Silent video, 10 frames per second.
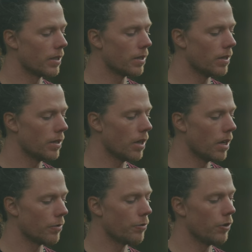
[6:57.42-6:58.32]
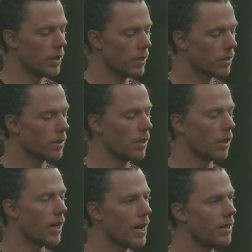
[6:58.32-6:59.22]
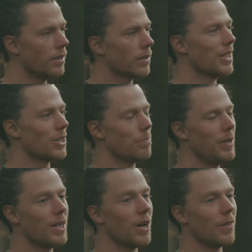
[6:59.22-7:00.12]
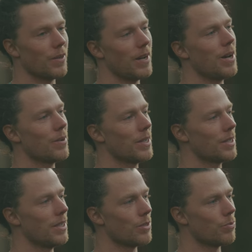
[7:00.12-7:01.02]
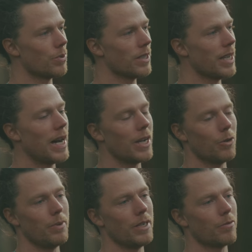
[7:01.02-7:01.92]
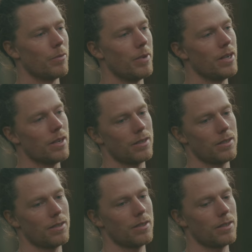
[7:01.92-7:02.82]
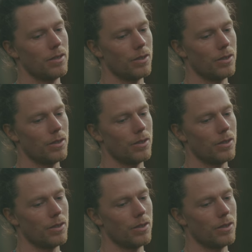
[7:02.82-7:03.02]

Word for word: been on foot a lot. Just being on the ground is, is really eye-opening for me because